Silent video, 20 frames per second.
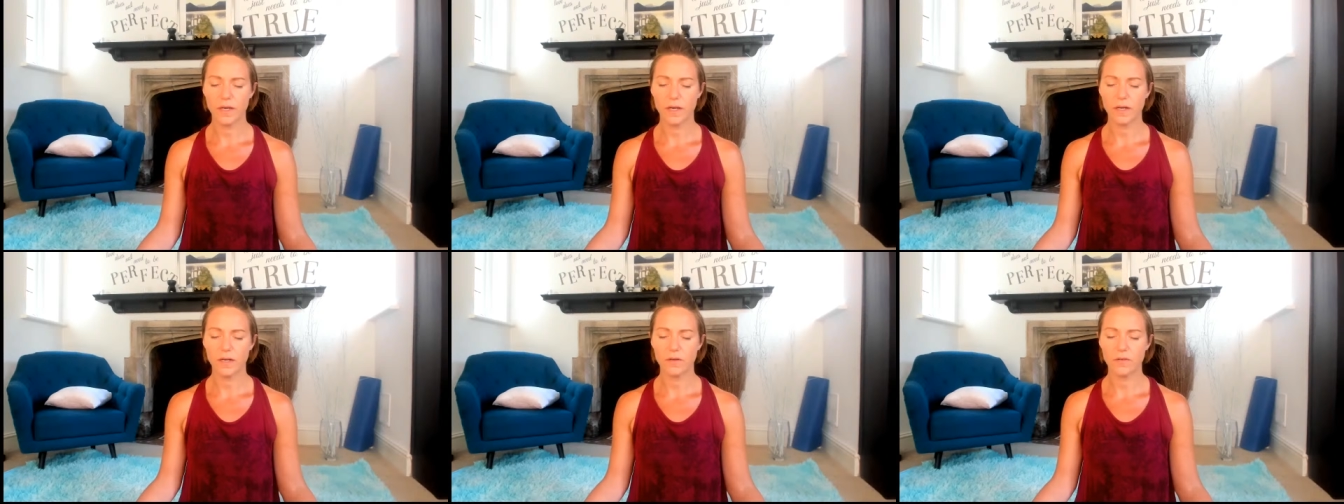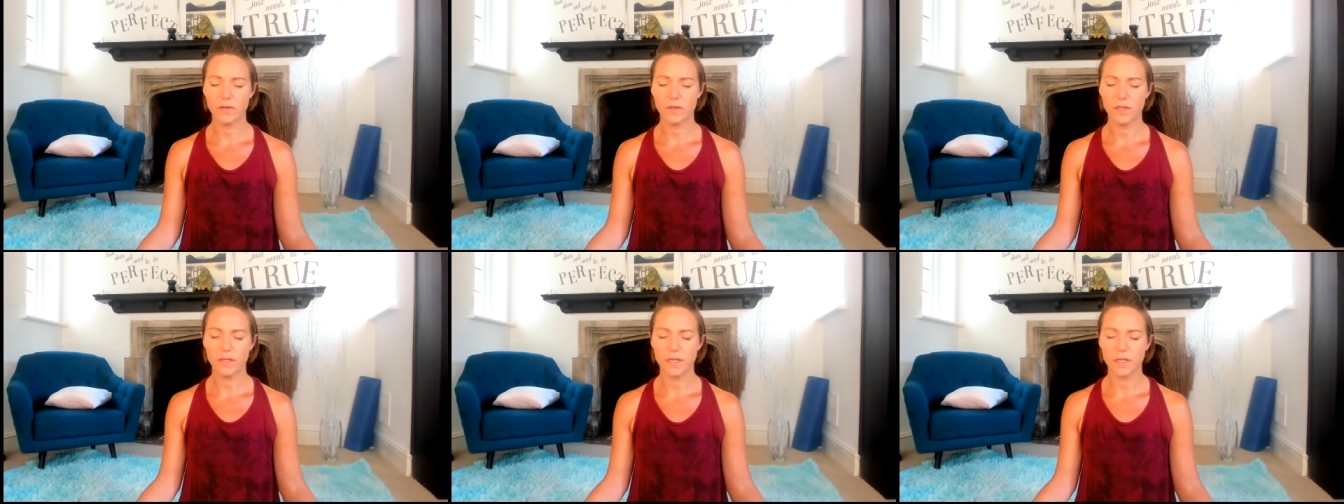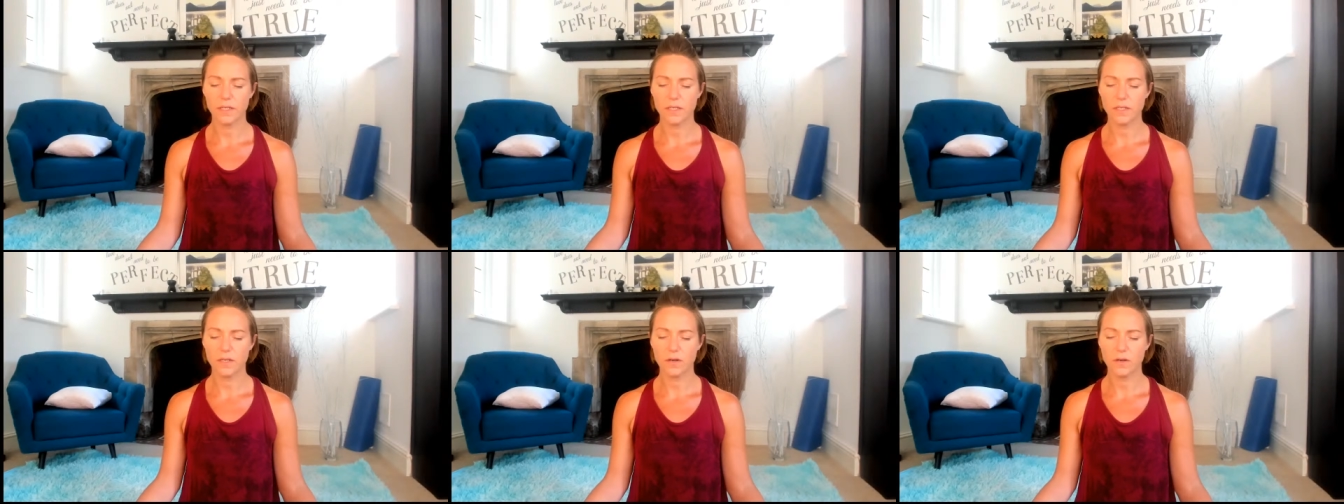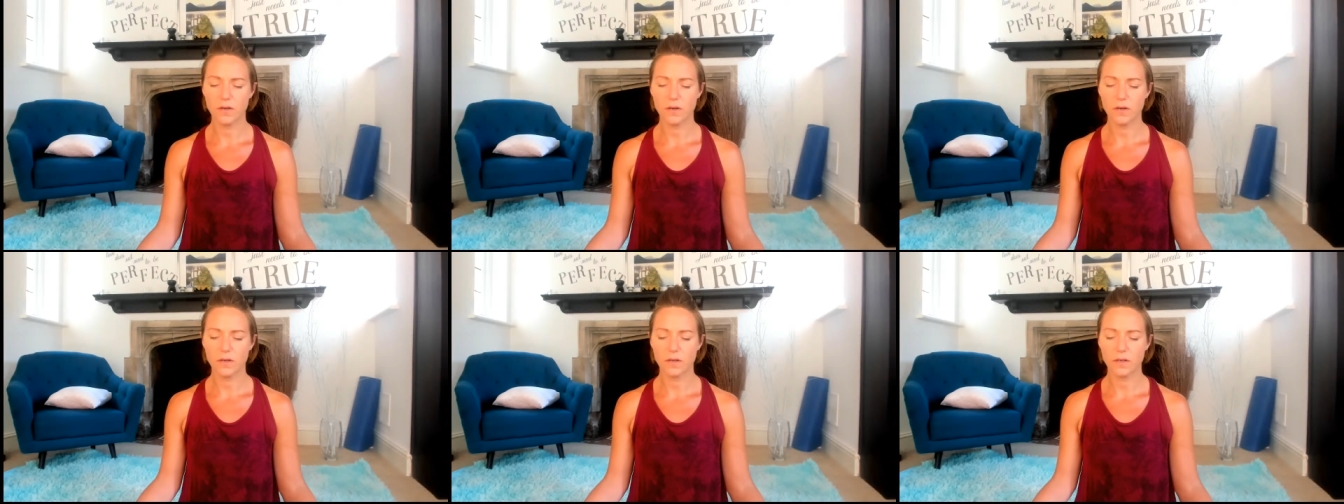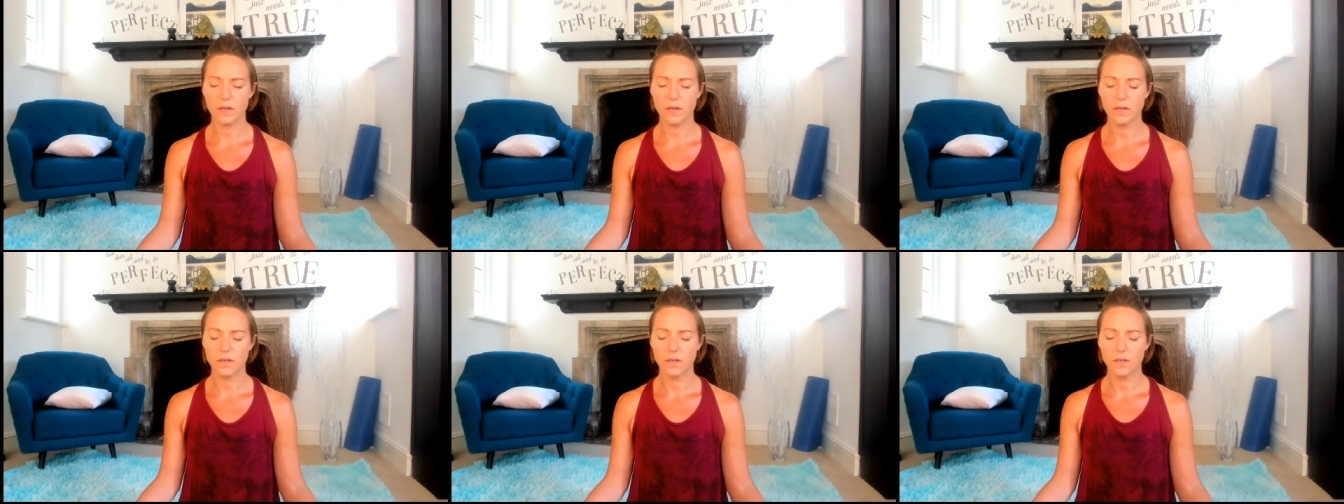colour in that
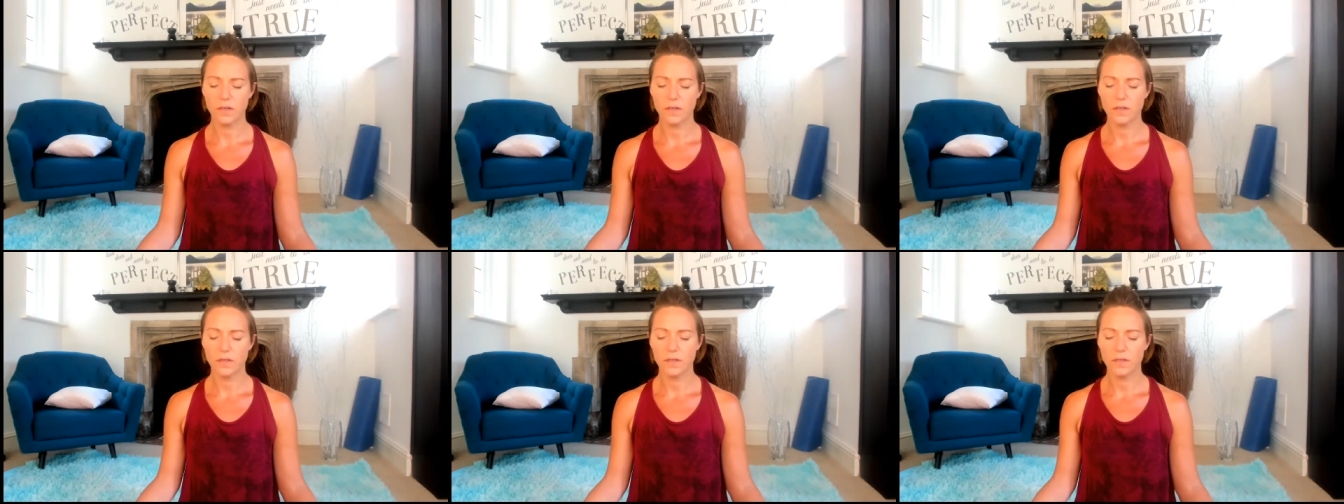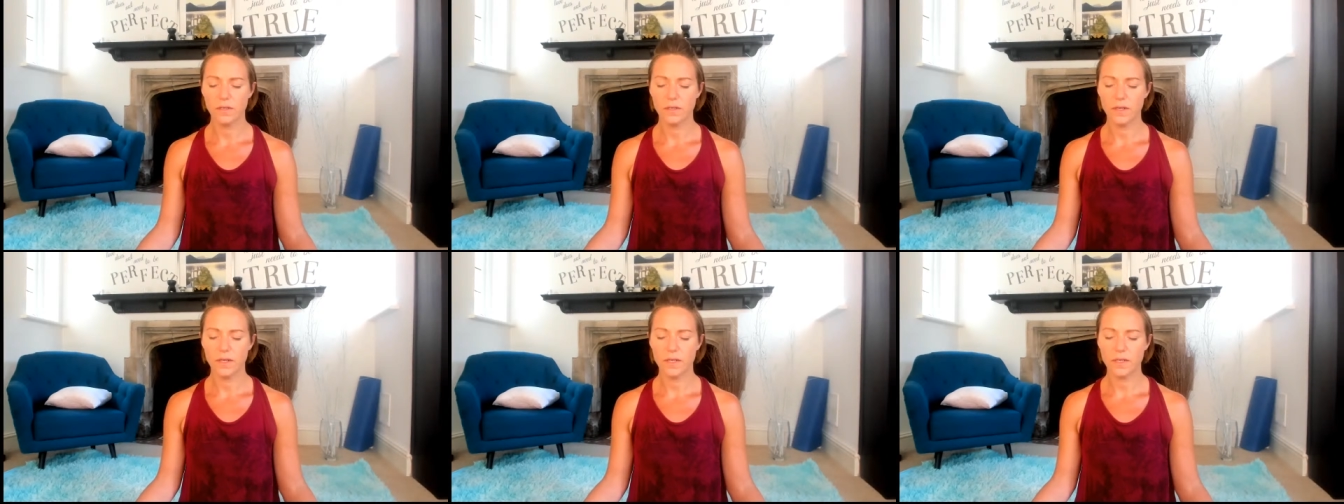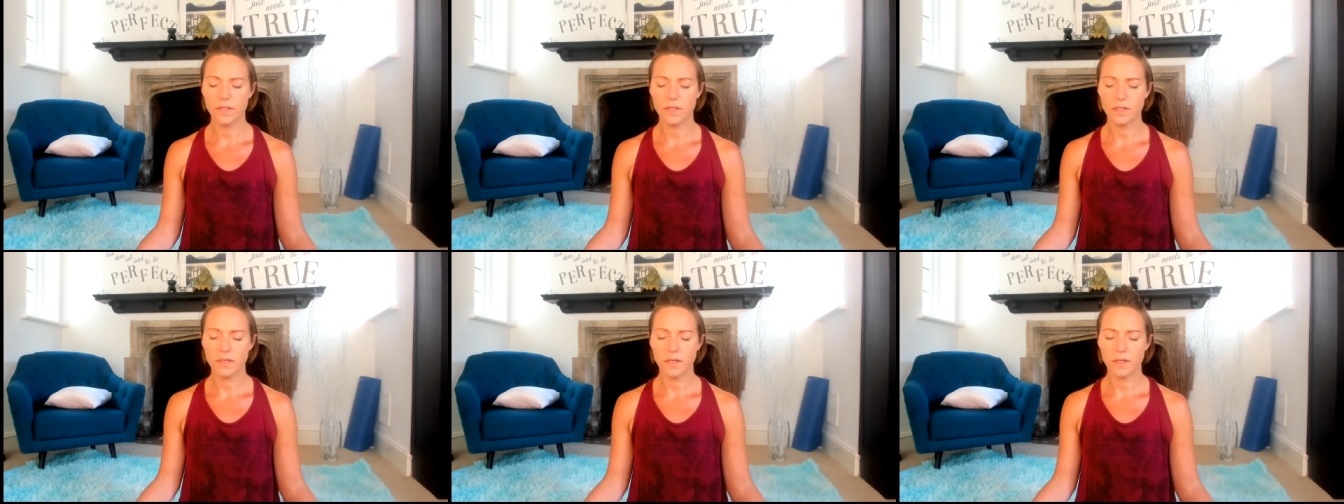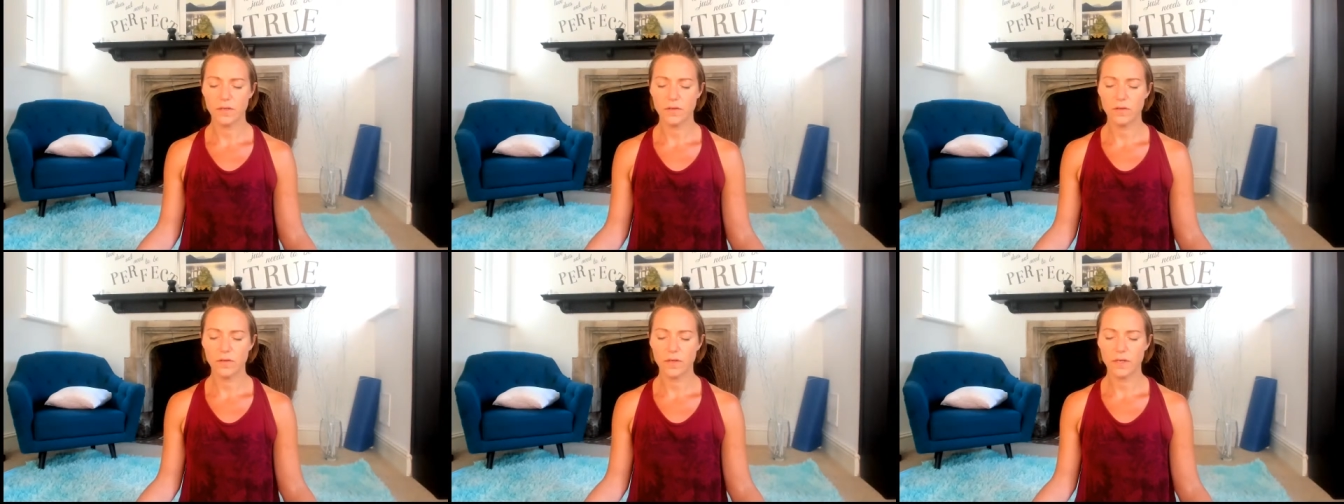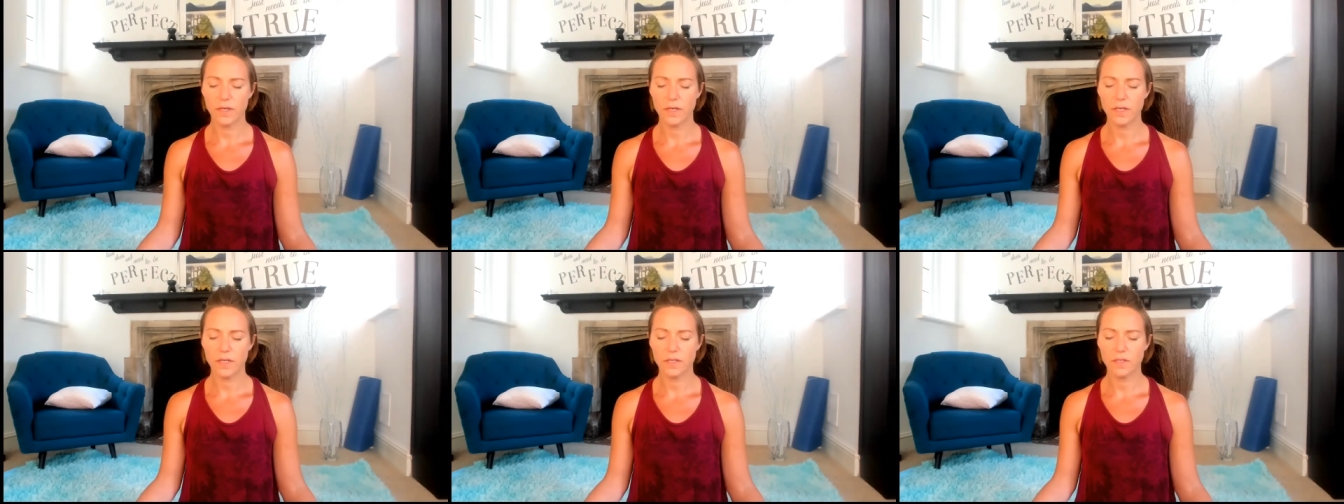darkness that you're
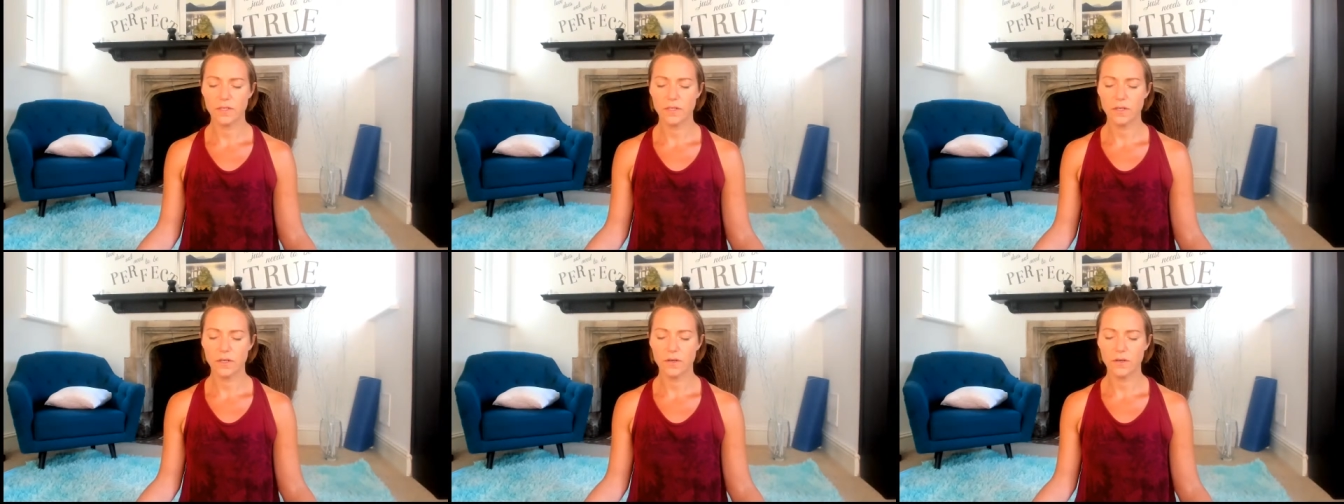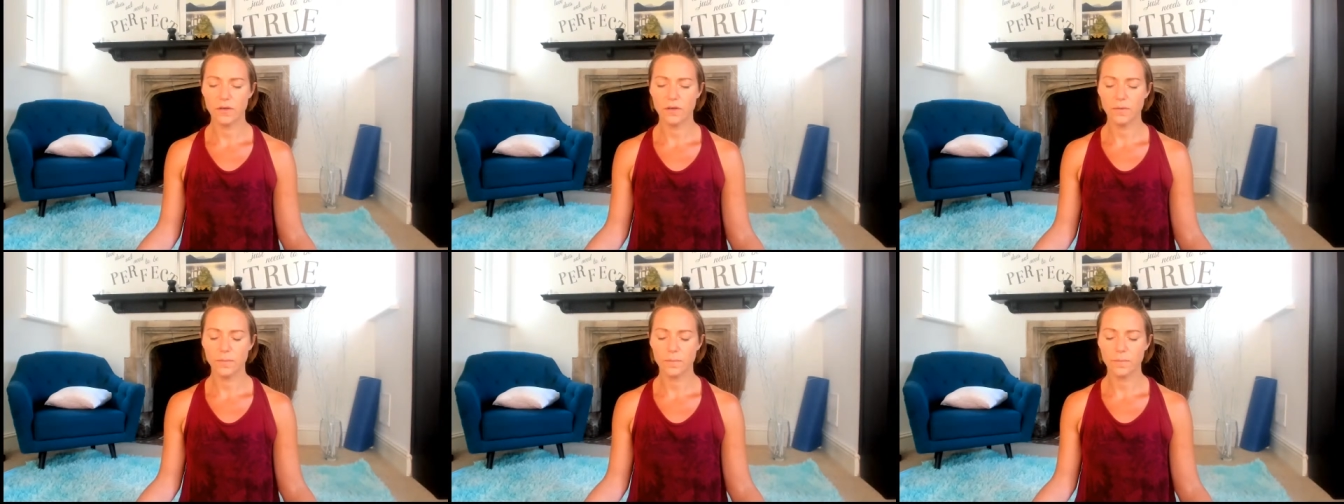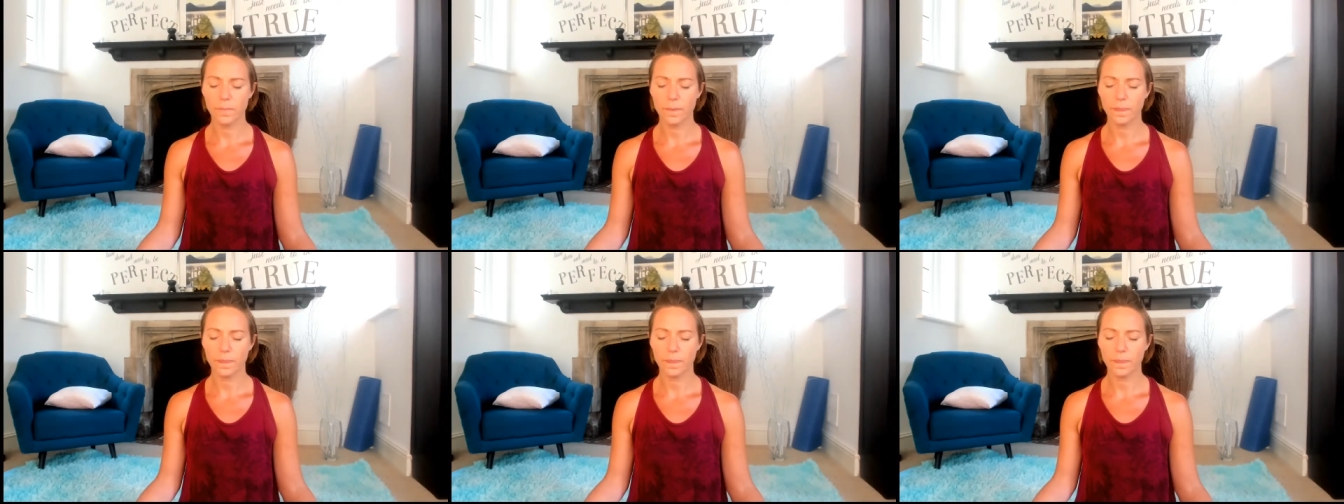looking into